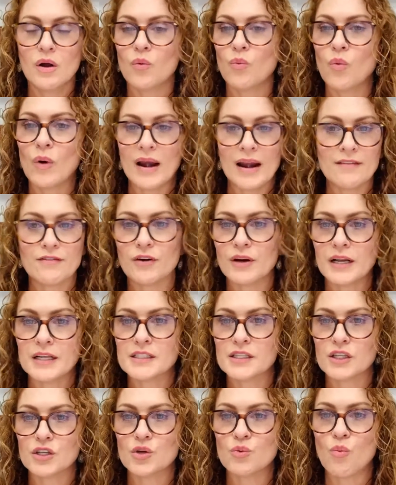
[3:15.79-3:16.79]
whatever it
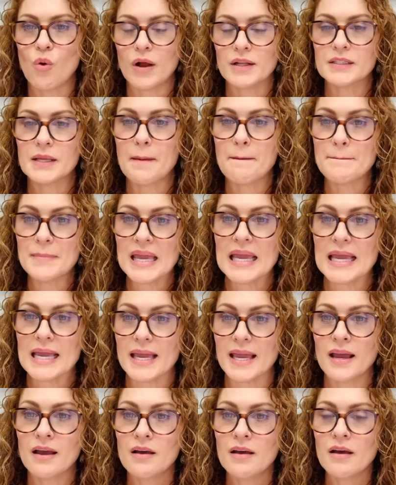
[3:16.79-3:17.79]
is that you want to
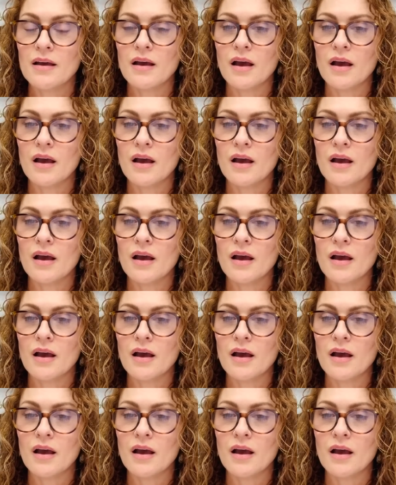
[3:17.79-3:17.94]
be,